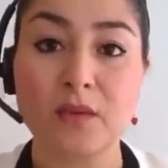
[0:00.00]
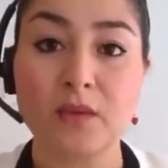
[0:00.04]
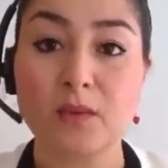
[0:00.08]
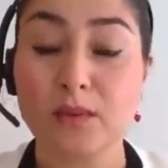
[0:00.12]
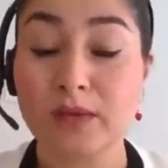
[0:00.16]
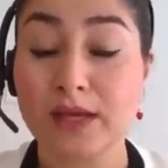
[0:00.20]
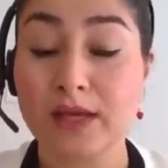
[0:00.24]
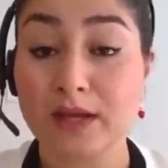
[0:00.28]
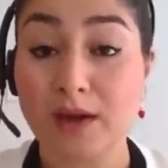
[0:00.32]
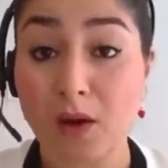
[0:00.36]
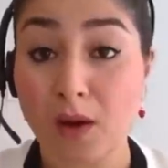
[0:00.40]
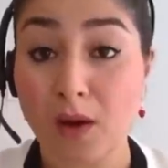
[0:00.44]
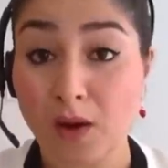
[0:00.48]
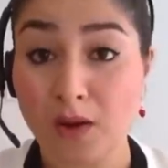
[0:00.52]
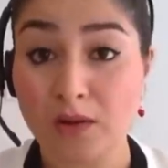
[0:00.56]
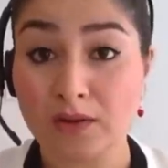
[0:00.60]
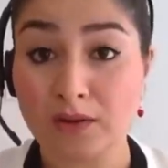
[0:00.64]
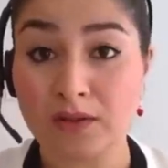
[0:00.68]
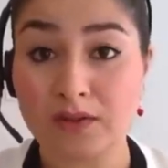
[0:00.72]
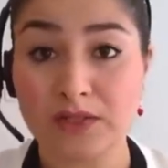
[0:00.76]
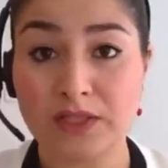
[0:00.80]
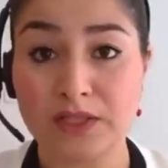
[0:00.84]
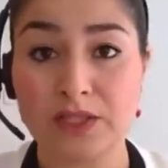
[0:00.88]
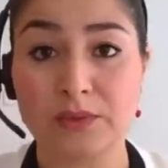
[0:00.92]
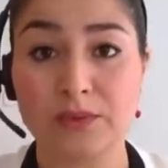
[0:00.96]
We
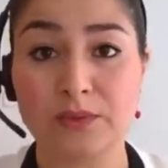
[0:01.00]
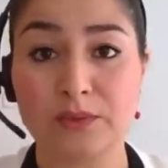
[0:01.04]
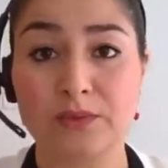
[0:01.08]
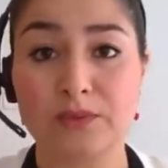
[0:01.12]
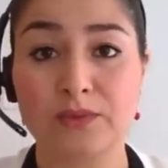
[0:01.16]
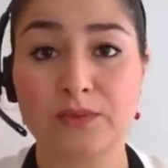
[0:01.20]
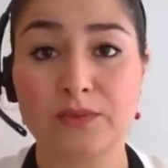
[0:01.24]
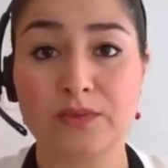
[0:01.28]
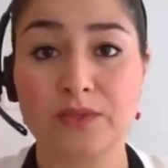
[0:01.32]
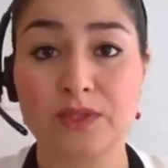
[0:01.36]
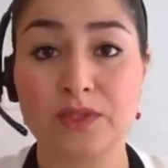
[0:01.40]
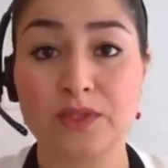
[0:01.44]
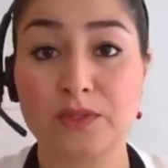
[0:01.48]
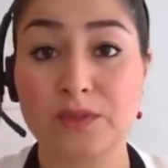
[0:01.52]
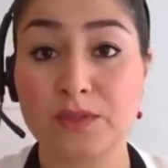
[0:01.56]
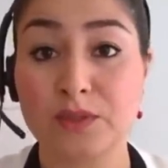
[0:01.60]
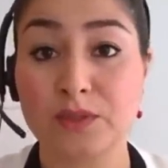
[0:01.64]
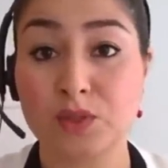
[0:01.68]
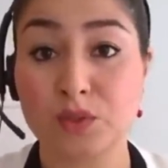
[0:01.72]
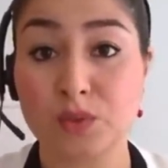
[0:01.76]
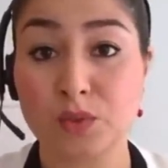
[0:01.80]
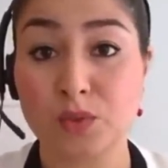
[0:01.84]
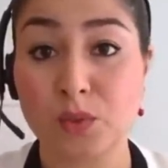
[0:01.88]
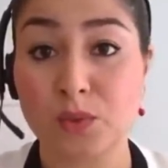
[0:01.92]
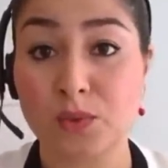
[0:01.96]
call on you to
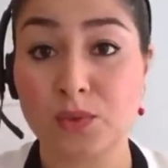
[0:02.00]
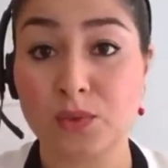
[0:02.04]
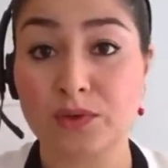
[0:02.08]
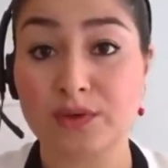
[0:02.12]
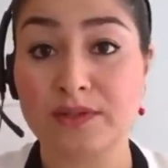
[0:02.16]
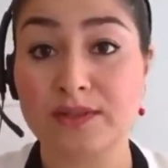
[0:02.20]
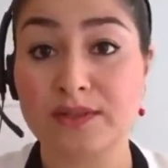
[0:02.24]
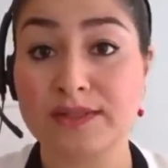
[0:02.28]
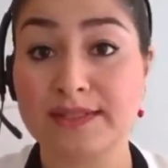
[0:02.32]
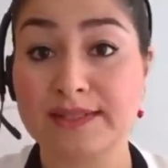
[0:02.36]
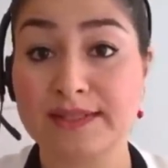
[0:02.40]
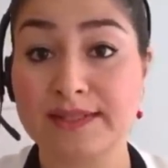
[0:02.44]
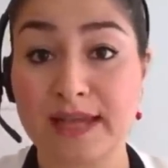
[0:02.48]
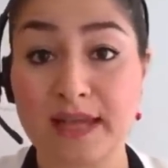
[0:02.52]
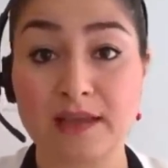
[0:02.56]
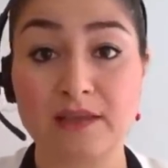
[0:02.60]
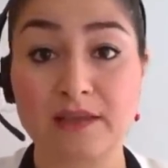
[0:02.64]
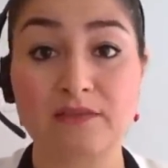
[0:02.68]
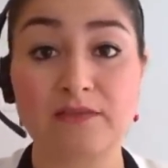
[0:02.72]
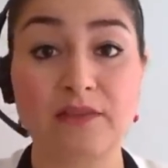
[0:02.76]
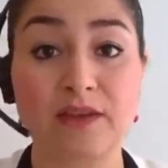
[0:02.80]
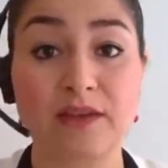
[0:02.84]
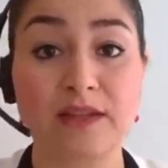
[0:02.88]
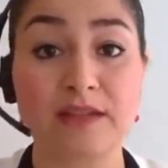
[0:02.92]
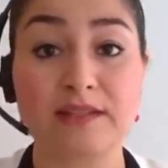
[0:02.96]
ensure the
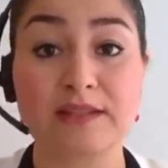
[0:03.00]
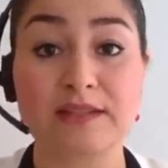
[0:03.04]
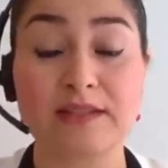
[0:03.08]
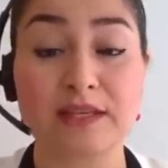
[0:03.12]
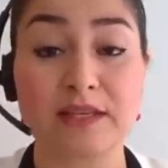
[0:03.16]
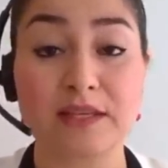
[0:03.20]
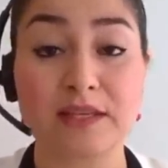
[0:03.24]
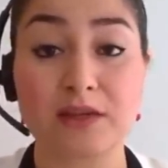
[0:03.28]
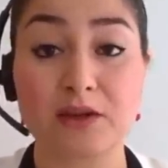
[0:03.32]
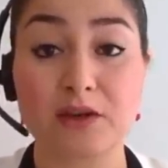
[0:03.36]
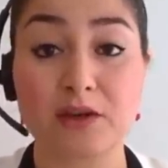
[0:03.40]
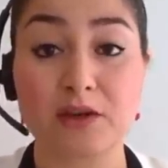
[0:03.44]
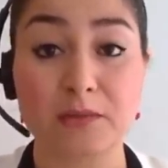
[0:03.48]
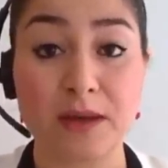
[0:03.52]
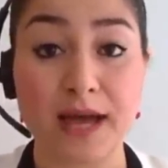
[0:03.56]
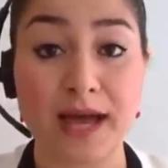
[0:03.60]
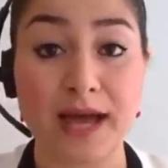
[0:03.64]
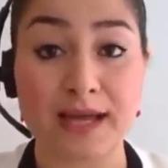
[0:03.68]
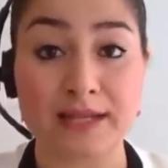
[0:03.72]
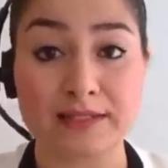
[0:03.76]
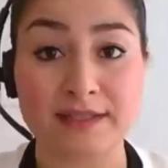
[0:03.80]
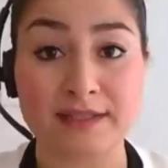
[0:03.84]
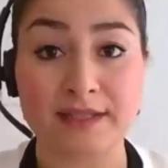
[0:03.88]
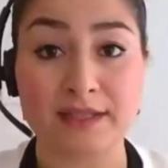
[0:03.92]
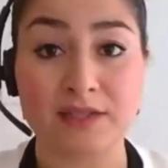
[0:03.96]
safe and secure
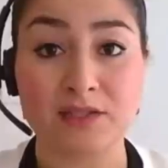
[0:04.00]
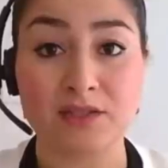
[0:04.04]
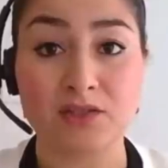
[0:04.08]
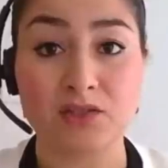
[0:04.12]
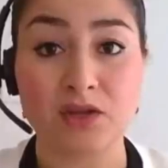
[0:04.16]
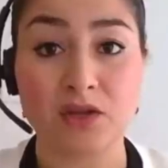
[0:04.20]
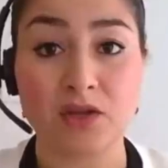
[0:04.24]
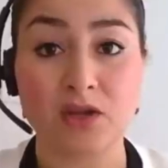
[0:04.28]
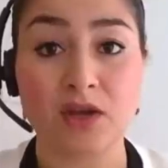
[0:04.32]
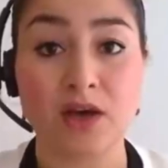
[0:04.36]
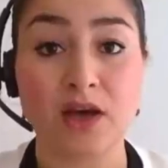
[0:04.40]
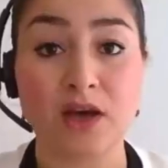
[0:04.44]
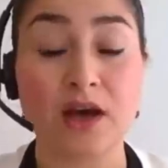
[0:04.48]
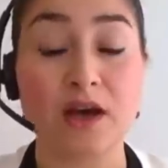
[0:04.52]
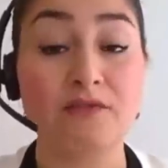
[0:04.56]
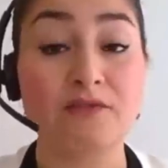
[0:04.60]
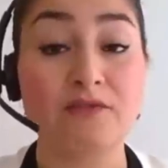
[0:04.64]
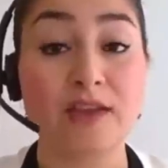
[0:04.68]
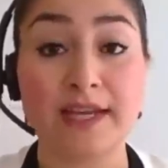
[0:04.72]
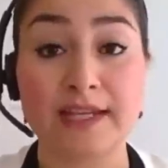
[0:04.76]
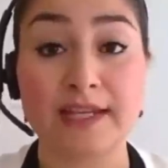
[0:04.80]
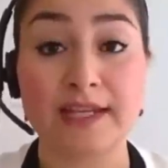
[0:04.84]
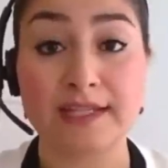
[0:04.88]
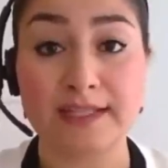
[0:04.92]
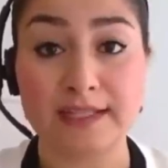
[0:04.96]
passage
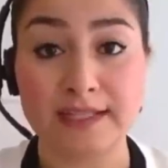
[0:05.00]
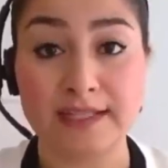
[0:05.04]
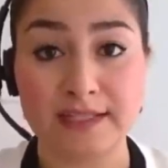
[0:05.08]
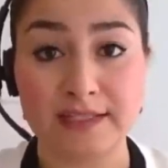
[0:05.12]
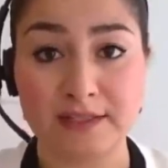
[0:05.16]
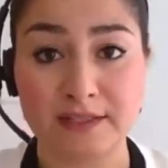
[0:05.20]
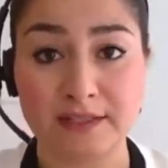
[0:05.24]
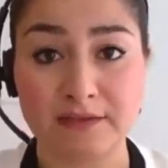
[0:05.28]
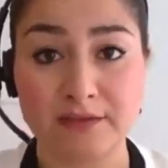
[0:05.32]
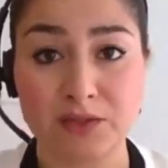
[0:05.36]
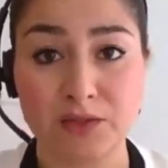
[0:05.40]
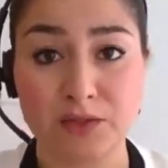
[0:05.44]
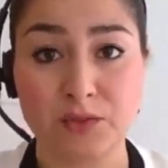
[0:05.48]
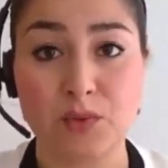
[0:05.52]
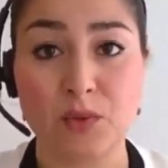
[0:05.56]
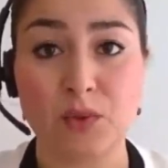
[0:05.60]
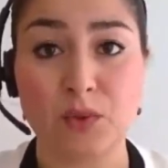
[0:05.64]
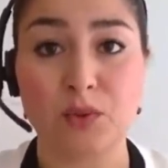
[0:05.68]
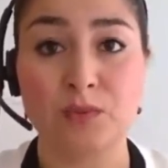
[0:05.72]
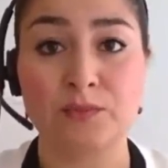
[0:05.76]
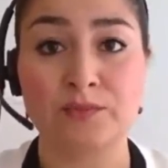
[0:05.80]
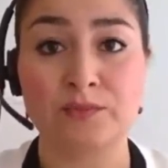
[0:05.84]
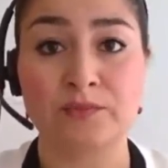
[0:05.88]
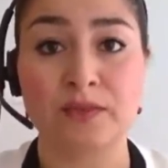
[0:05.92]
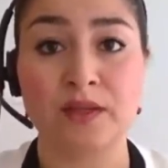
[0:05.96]
of any
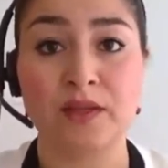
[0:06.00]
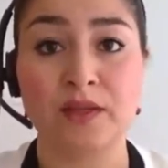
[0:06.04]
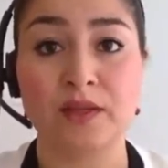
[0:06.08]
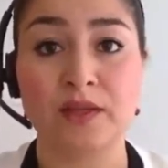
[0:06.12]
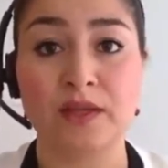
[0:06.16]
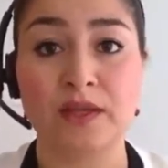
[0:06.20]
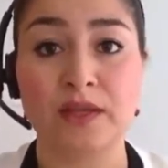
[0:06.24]
individual